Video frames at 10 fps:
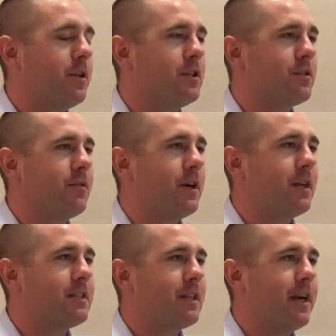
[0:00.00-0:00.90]
things are very
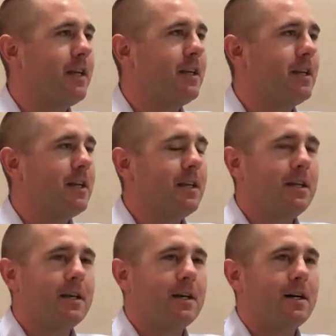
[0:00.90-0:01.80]
exciting,
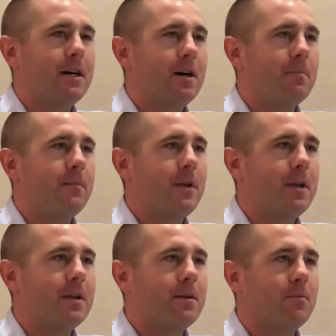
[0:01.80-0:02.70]

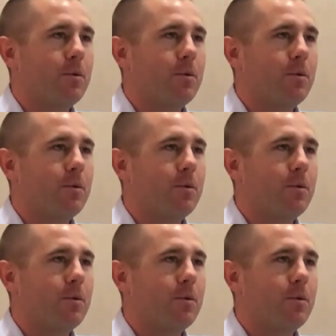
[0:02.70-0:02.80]
and